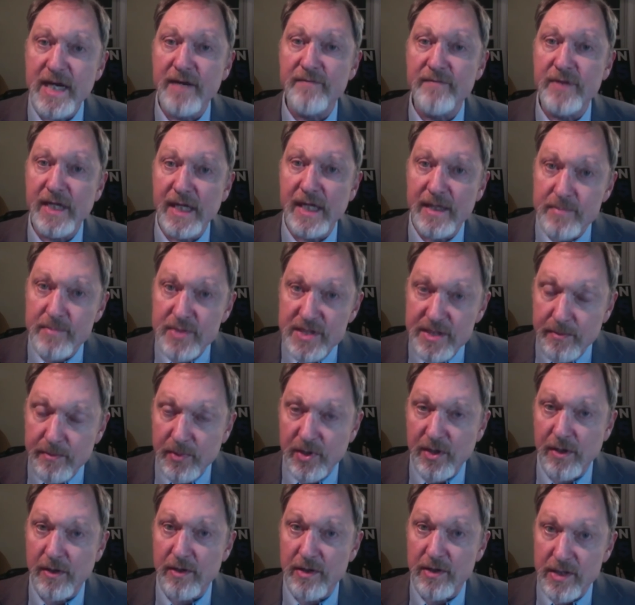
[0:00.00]
have names
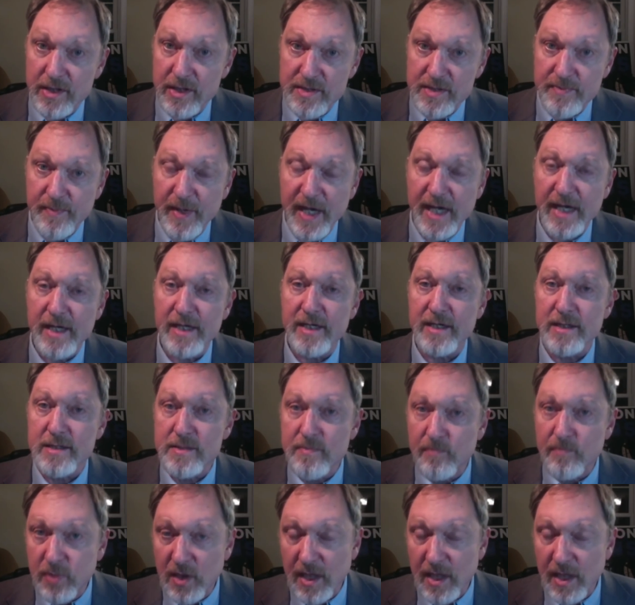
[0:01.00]
similar to other Hispanics,